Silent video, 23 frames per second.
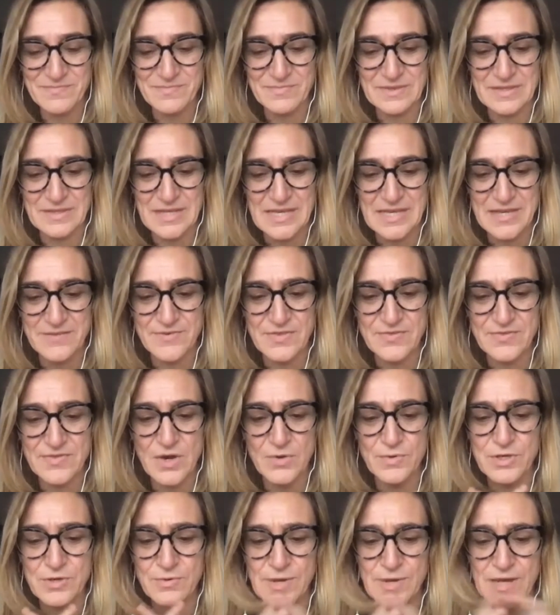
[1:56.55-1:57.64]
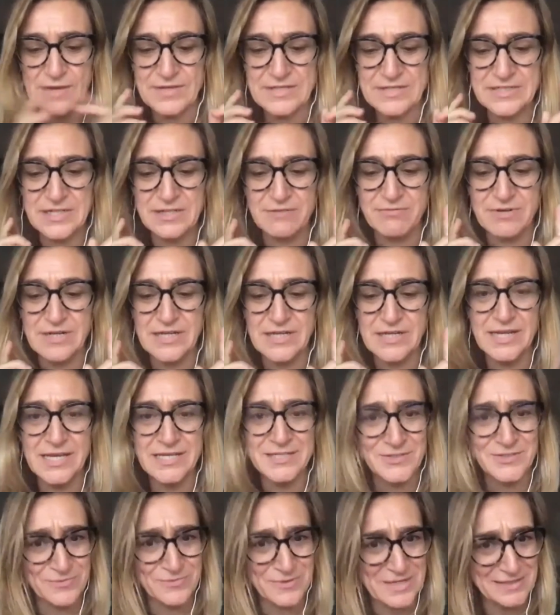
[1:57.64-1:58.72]
Even though you have a degree in
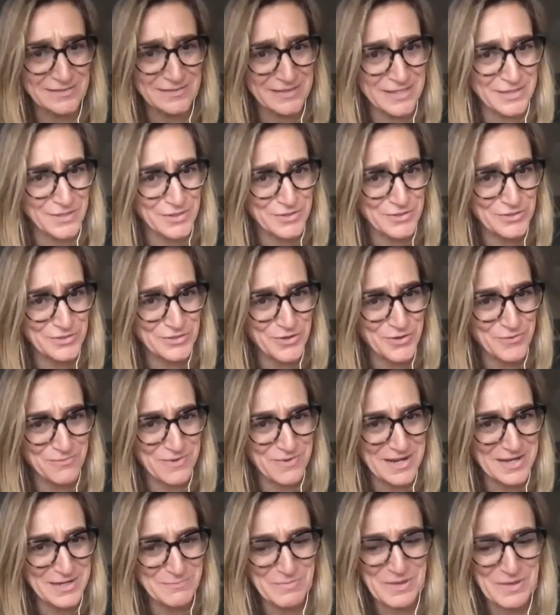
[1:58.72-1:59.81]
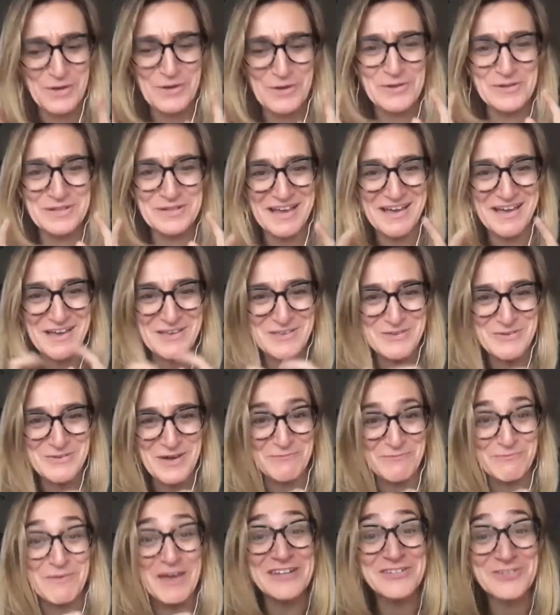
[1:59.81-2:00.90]
history and literature, right, Bill? You
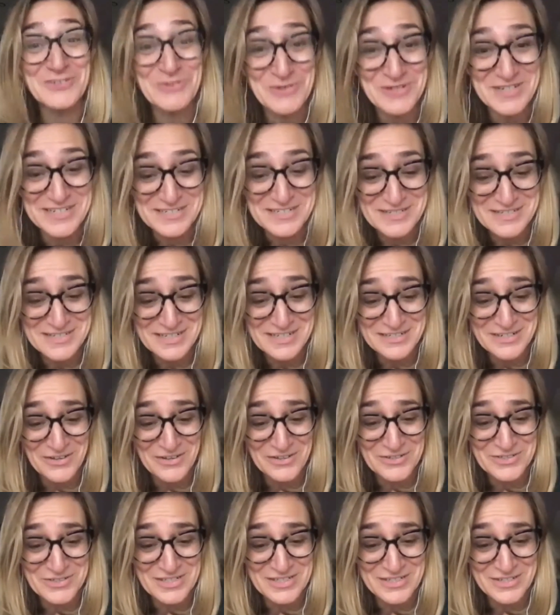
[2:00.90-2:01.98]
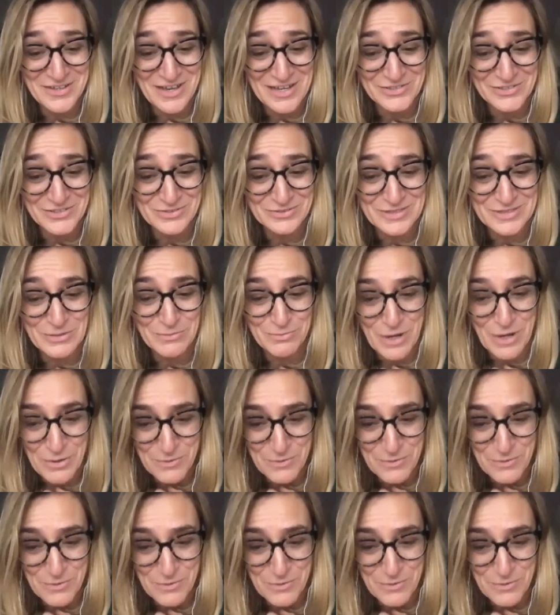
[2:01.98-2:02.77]
have ventured into technology and you actually wrote a